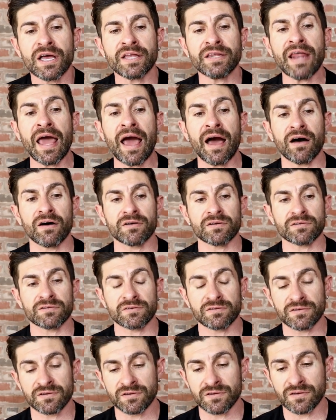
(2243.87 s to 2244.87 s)
Now,
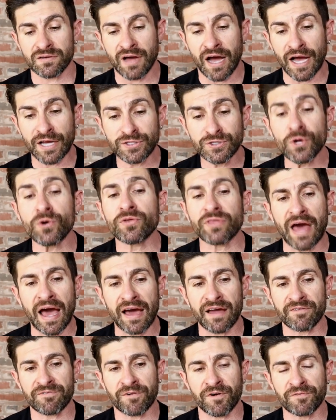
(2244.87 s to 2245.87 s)
I do
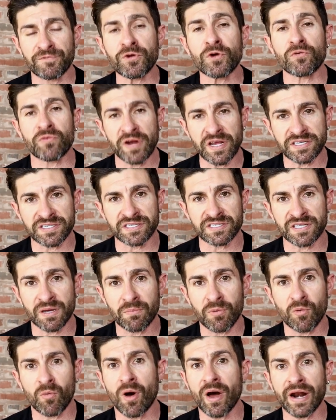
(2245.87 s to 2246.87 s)
that for a few reasons.
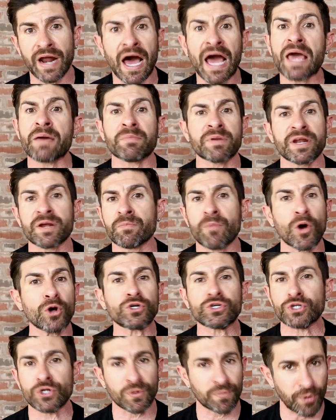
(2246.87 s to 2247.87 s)
Number one, I am an
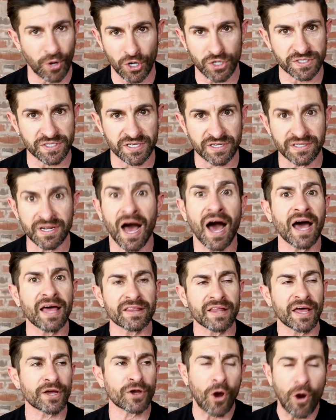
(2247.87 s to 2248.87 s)
emotional person.
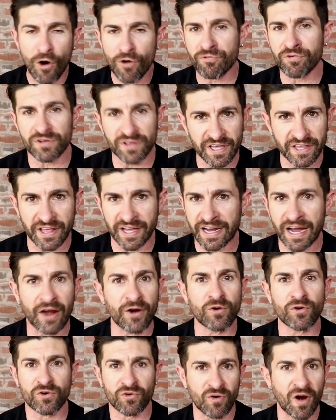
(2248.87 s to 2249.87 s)
Not overly, I
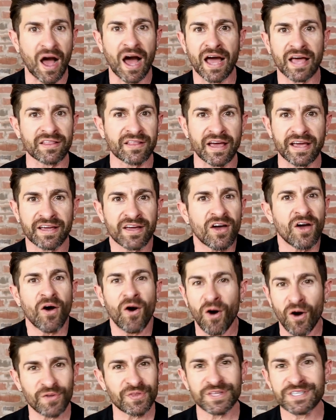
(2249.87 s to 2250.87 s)
don't cry
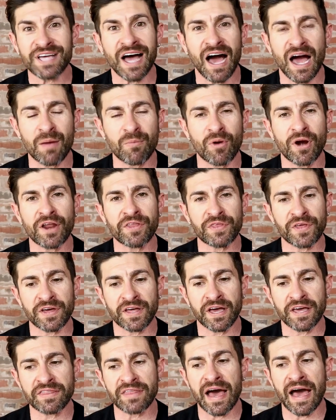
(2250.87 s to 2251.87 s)
all the time or anything
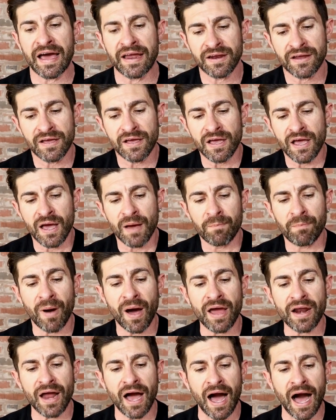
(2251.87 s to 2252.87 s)
like that.
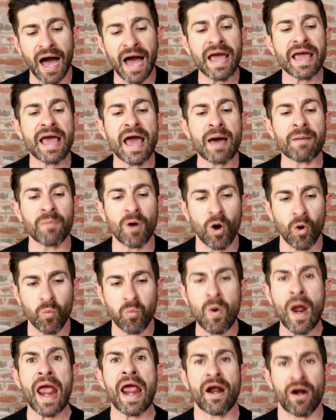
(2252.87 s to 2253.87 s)
But I am
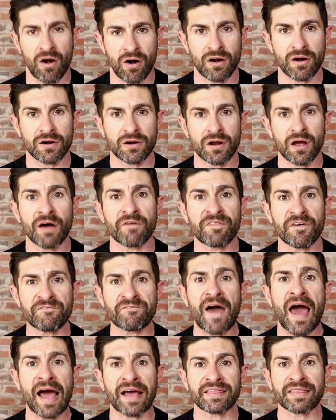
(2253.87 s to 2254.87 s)
aware of the
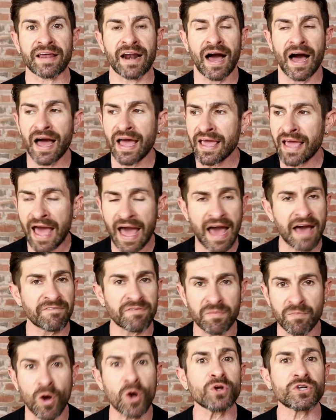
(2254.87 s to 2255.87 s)
fact that I
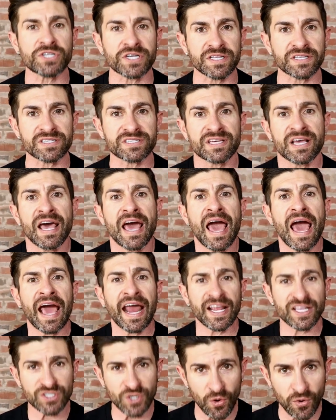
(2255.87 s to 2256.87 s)
have emotions.
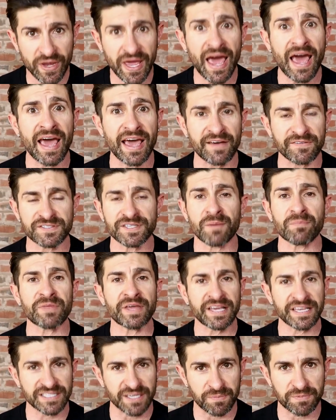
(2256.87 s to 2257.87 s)
And it's okay. If
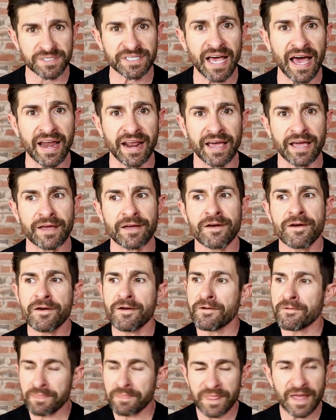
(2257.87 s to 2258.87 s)
something is upsetting,
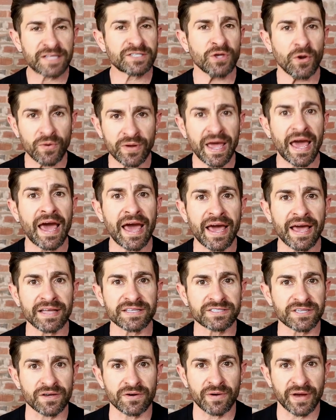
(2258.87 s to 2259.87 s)
it's
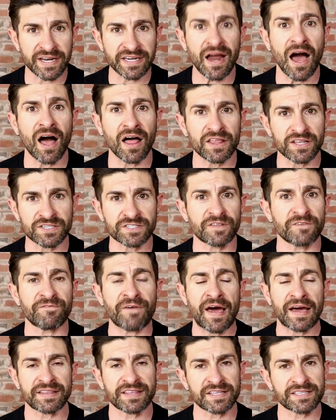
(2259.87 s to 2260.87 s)
okay to acknowledge the
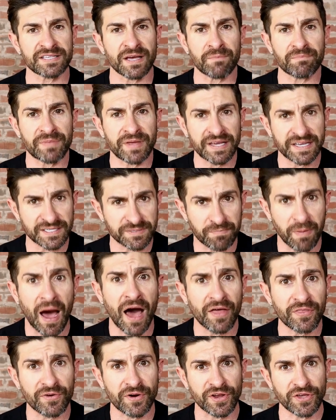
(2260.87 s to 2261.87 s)
fact that something is
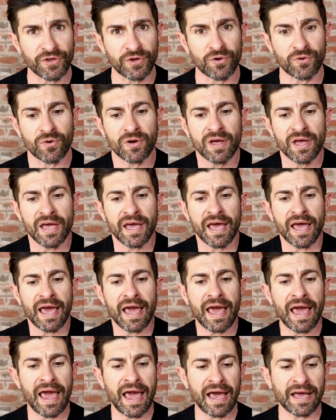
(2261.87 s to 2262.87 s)
bothering you.
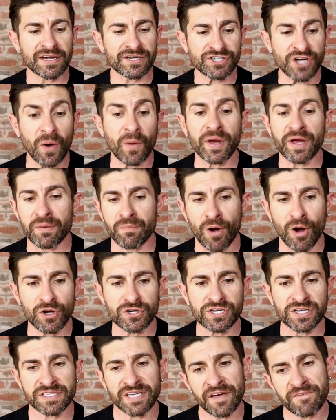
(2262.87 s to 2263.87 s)
And showing
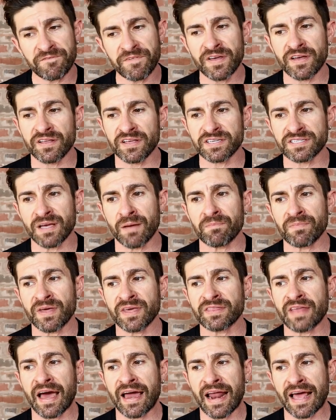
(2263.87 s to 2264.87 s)
emotions, I feel, is
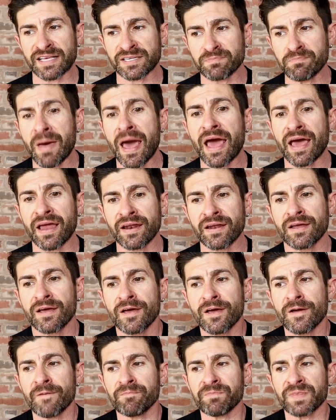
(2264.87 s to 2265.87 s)
something that as men,
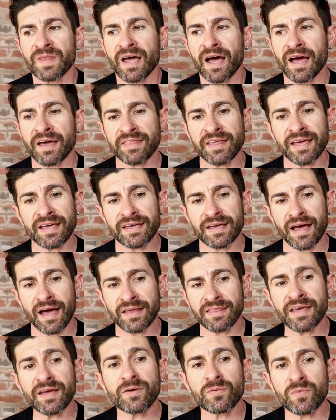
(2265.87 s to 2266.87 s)
I
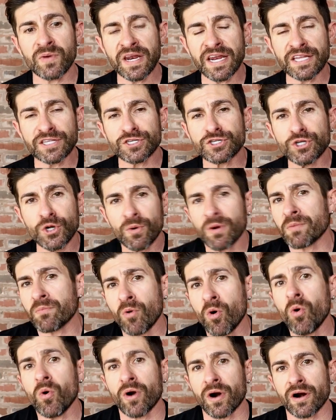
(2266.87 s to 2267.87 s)
think we need to do it
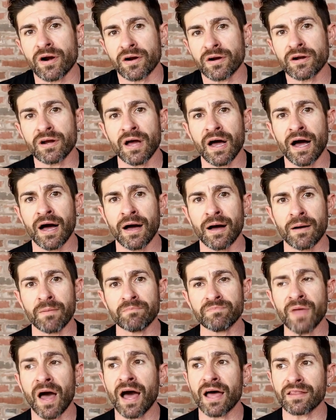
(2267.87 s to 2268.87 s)
more.
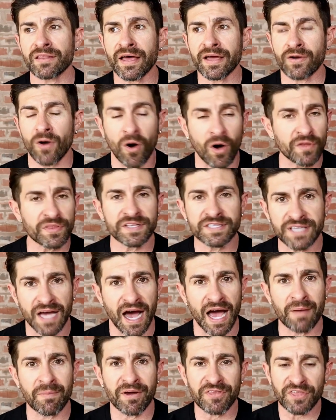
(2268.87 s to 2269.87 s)
Not all the
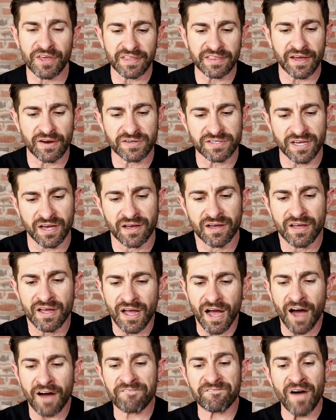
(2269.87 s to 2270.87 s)
time. I think there's a
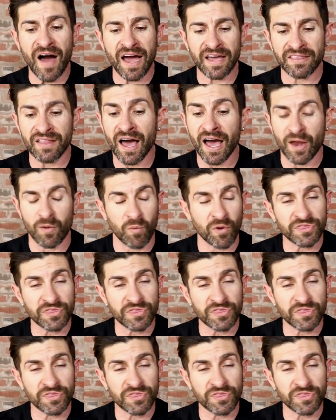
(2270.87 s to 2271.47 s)
fine line.